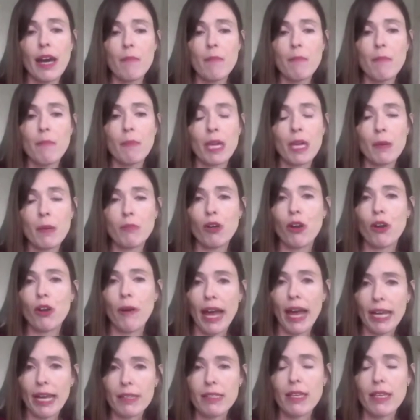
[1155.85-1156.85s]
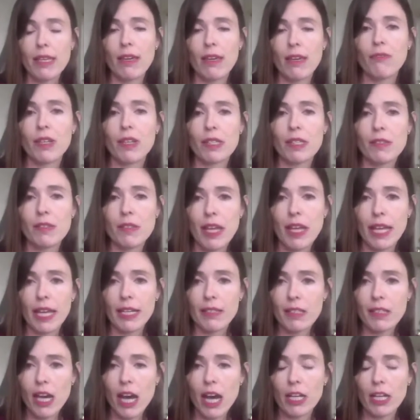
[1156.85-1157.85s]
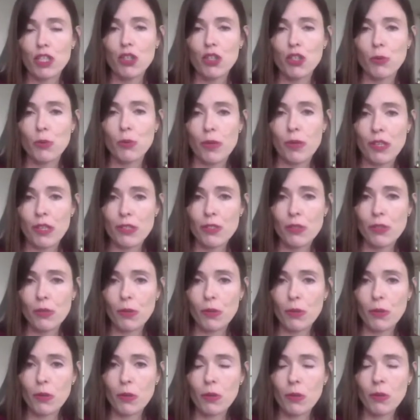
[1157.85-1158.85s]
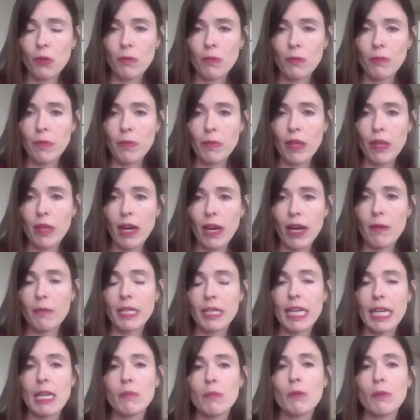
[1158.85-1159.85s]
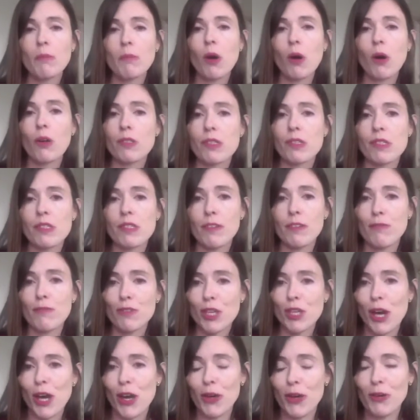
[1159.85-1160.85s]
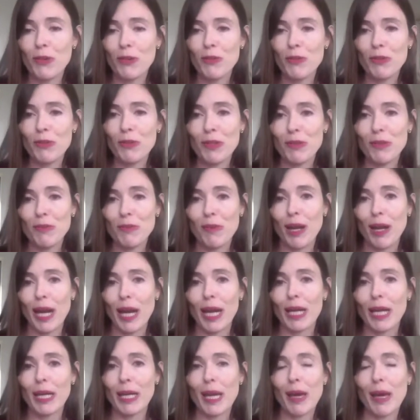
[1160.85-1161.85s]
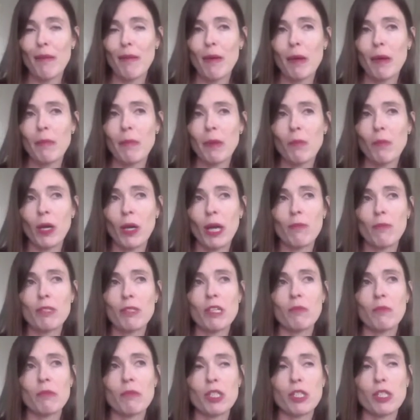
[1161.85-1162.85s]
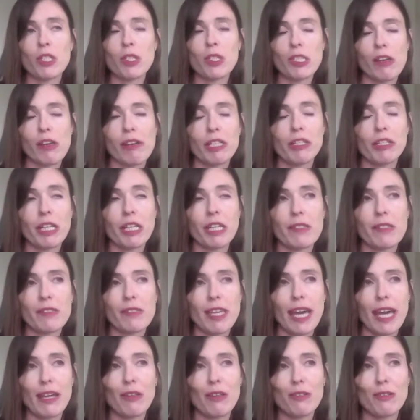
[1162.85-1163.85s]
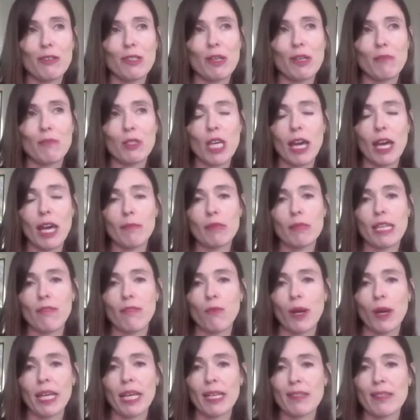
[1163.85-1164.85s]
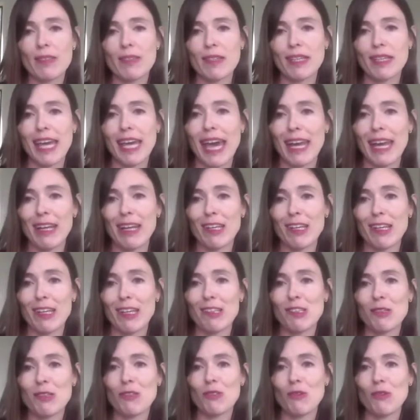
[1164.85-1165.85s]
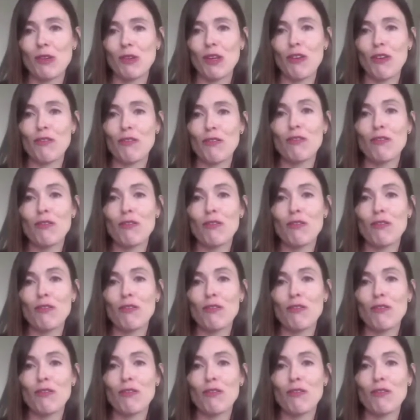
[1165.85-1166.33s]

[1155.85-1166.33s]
be proactive in staying in touch with the school. Keep a positive tone, right? I mean, when I was admissions director at NCI, I would sometimes have waitlisted candidates who are sort of,